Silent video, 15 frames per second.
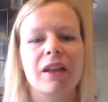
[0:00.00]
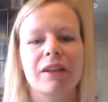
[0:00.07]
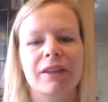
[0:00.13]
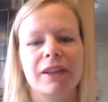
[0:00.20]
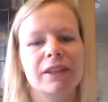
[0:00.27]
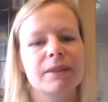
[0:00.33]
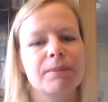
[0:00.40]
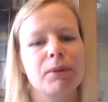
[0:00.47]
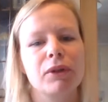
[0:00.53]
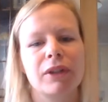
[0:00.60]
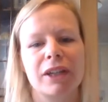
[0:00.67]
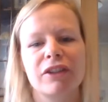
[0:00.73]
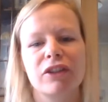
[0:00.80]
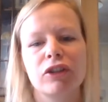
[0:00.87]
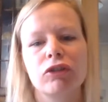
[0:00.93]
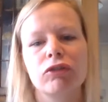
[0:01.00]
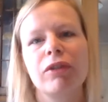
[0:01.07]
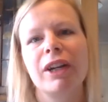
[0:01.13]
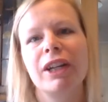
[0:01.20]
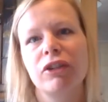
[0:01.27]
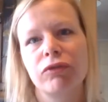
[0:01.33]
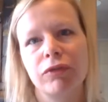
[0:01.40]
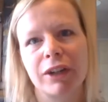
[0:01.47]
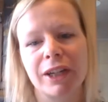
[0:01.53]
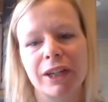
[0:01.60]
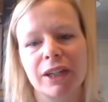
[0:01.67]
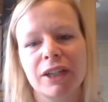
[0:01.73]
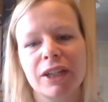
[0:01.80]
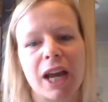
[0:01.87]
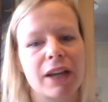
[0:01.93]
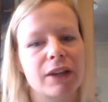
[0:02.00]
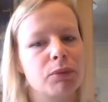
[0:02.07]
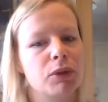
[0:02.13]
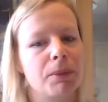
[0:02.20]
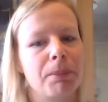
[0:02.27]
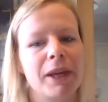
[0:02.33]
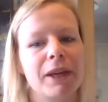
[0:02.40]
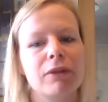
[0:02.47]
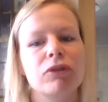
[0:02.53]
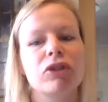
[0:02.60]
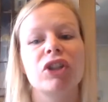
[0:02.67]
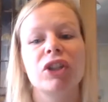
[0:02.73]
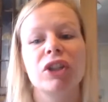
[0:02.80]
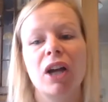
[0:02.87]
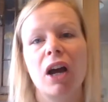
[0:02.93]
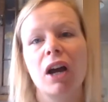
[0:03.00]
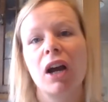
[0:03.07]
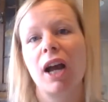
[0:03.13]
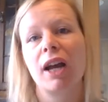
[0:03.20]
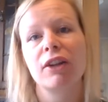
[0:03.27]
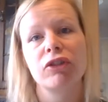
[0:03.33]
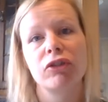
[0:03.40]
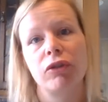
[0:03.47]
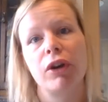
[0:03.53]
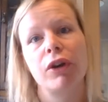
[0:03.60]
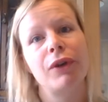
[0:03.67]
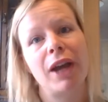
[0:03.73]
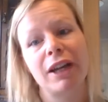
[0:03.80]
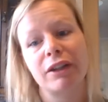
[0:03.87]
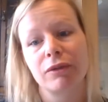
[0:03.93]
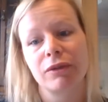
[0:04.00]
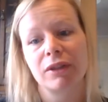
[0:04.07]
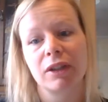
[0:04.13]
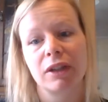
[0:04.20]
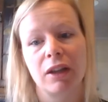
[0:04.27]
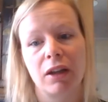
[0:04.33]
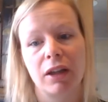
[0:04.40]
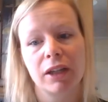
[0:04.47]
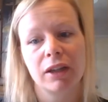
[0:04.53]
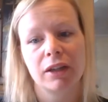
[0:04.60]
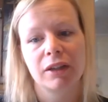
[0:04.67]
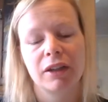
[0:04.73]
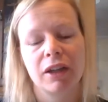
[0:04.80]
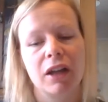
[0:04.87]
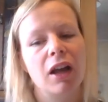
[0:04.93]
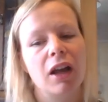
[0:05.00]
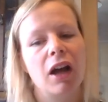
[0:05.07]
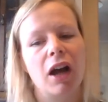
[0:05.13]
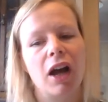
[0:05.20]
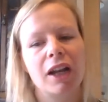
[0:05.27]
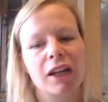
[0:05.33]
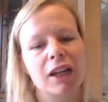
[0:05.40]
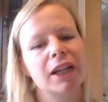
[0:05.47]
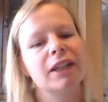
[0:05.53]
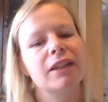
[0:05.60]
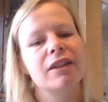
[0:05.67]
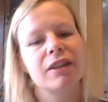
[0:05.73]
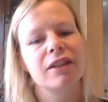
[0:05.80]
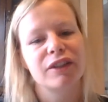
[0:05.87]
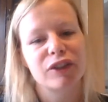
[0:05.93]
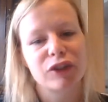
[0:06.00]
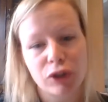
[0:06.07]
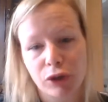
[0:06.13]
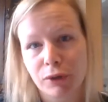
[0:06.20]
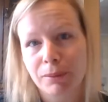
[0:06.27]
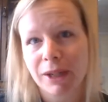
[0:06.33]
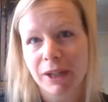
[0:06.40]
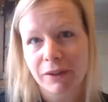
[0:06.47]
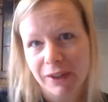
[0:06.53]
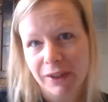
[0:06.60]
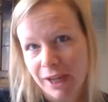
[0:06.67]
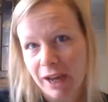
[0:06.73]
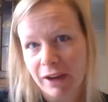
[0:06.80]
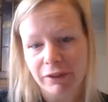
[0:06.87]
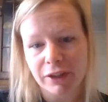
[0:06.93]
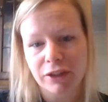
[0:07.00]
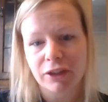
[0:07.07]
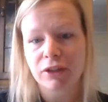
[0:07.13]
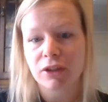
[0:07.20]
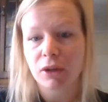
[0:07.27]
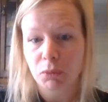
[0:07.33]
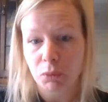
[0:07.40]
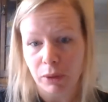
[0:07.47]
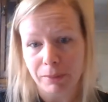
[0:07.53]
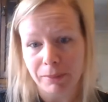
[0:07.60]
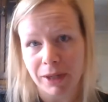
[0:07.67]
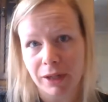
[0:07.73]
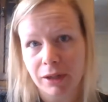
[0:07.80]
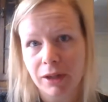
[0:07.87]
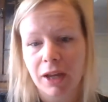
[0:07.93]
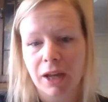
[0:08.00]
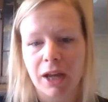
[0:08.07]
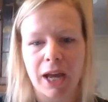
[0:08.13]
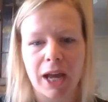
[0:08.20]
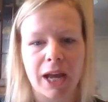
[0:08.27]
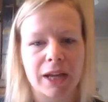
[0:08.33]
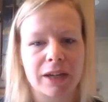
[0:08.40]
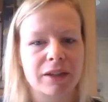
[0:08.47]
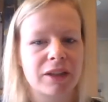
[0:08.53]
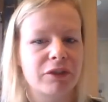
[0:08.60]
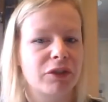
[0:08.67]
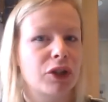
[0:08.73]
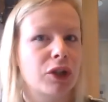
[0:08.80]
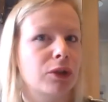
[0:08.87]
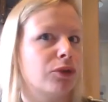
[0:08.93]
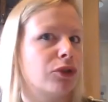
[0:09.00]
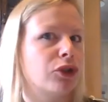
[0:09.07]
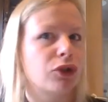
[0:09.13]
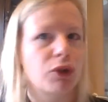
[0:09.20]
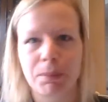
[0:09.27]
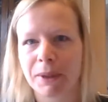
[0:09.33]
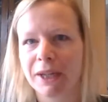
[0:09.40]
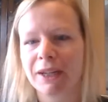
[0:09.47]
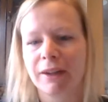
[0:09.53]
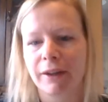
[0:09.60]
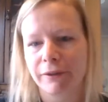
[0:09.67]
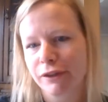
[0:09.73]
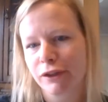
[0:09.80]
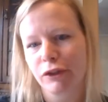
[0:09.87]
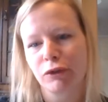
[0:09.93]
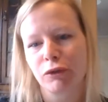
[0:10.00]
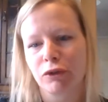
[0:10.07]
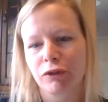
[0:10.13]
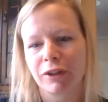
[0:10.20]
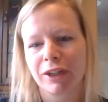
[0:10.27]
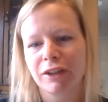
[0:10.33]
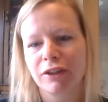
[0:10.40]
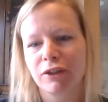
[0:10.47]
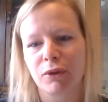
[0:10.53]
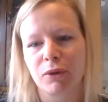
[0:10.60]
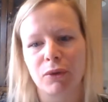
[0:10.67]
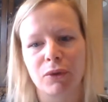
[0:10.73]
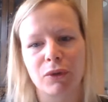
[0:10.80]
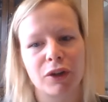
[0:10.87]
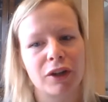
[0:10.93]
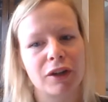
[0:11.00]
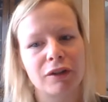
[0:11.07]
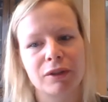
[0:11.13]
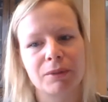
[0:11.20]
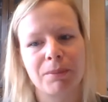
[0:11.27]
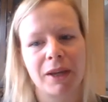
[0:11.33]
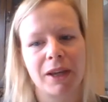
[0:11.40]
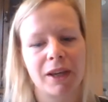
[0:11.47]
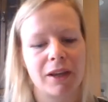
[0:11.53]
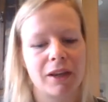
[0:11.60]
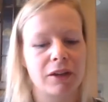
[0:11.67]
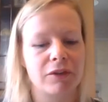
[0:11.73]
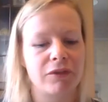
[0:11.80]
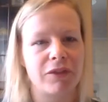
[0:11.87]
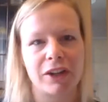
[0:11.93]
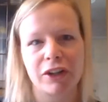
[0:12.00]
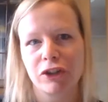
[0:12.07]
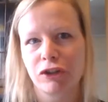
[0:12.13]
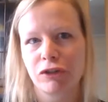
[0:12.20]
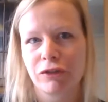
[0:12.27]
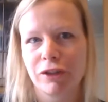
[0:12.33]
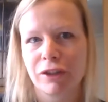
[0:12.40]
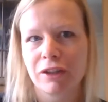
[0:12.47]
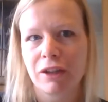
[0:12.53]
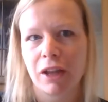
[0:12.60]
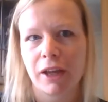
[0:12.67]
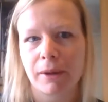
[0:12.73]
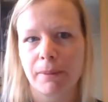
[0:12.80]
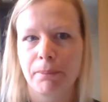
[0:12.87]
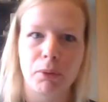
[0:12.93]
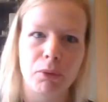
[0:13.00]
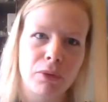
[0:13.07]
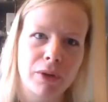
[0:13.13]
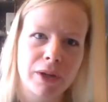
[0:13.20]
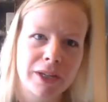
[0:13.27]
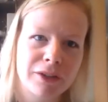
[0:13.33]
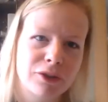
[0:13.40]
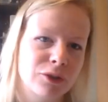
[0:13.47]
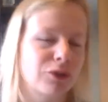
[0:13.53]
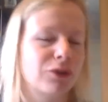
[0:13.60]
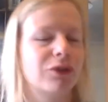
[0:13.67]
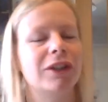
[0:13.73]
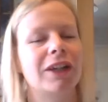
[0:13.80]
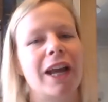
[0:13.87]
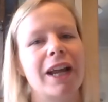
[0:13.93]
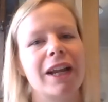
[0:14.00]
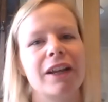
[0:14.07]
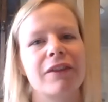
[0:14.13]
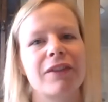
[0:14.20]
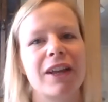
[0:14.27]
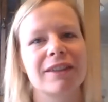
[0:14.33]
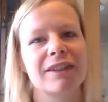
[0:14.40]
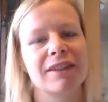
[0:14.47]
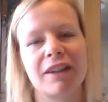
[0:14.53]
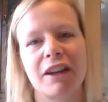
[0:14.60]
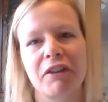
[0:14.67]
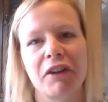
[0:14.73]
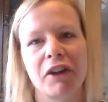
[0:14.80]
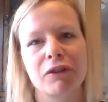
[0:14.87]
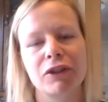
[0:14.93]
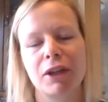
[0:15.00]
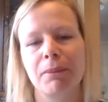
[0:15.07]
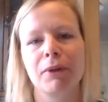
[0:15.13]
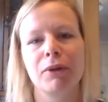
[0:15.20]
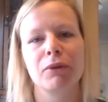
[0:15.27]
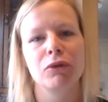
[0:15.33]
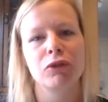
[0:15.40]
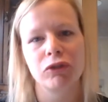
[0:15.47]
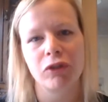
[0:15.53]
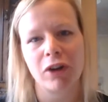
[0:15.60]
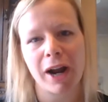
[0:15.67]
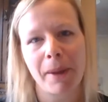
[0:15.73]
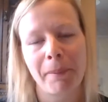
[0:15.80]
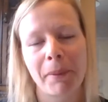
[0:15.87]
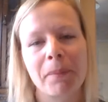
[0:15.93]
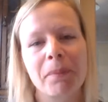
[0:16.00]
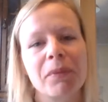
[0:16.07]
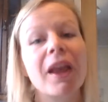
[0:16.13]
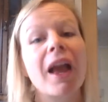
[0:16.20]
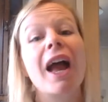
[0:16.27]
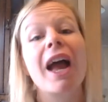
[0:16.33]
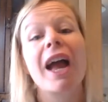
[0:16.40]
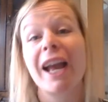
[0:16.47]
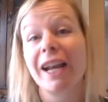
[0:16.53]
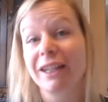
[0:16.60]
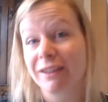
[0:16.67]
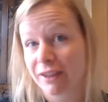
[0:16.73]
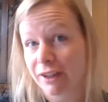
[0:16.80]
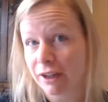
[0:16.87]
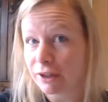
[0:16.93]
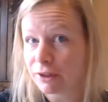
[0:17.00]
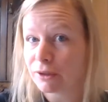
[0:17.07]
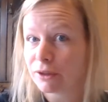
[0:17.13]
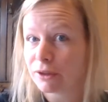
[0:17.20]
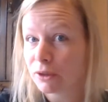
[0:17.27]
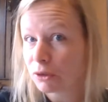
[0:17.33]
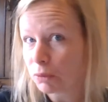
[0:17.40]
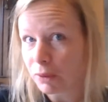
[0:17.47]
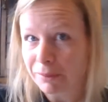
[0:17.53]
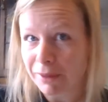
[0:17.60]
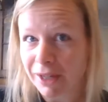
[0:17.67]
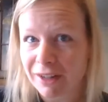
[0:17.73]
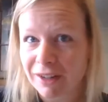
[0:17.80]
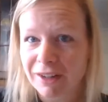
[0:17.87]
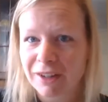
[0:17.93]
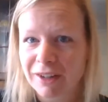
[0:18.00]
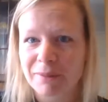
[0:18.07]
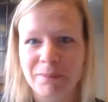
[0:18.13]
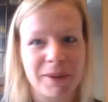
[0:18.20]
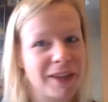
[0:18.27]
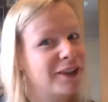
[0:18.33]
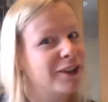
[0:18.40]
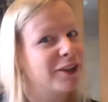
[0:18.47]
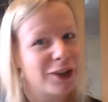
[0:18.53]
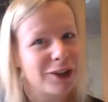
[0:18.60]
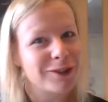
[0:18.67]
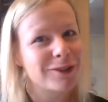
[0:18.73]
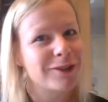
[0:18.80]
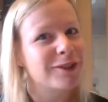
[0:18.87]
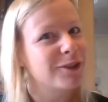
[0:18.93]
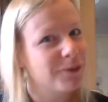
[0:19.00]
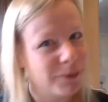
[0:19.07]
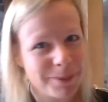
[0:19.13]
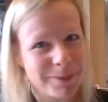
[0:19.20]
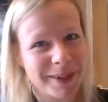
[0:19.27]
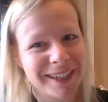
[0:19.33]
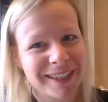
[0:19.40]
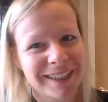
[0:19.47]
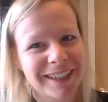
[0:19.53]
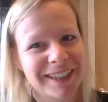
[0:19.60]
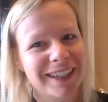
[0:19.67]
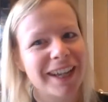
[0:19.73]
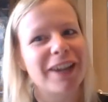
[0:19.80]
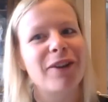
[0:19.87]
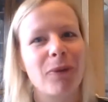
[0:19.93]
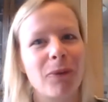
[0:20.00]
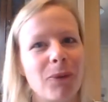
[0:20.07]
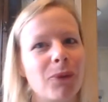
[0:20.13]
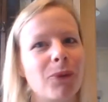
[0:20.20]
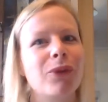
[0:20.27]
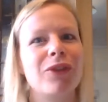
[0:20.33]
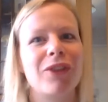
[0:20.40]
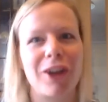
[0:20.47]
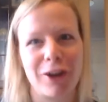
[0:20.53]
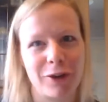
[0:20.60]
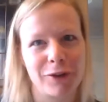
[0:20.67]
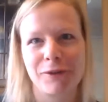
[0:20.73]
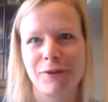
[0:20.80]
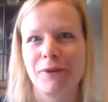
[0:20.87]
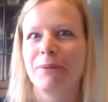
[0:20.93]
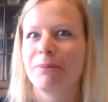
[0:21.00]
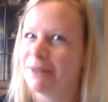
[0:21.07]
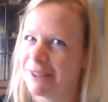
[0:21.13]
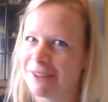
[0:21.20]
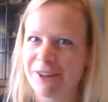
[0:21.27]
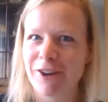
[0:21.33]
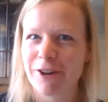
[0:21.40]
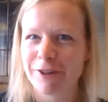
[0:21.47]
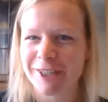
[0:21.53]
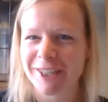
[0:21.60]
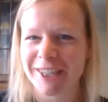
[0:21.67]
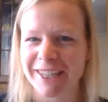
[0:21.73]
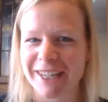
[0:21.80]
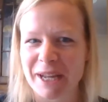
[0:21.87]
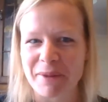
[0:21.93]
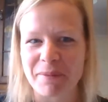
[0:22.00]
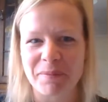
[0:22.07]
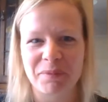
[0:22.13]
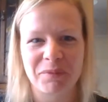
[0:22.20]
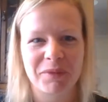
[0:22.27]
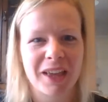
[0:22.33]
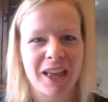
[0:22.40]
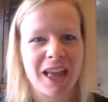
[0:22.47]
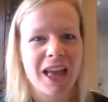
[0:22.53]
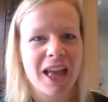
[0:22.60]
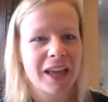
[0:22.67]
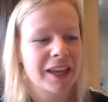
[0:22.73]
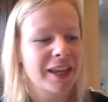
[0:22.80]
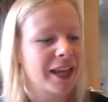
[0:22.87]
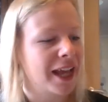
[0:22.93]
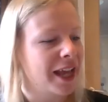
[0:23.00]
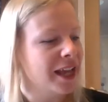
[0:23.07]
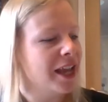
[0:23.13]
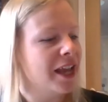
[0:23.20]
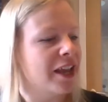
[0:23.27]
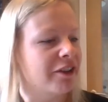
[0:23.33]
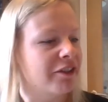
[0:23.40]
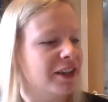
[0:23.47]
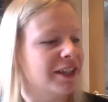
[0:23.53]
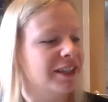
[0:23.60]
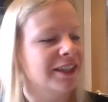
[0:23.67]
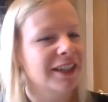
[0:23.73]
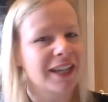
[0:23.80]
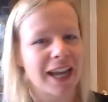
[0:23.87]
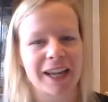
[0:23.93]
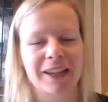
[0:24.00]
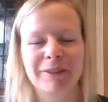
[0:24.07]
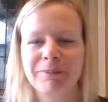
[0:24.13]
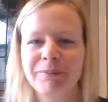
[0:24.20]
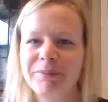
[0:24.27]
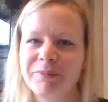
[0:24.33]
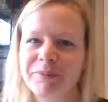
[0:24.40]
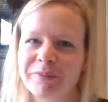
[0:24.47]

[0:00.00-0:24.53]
This book is a great read and would appeal to young and grown adults alike. I liked that so many of the characters are women and there are no soppy love stories or girls being adventurers like boys or any of that stereotypical crap. It's girls and women being girls and women in all their own bizarrety. Okay, here it is again.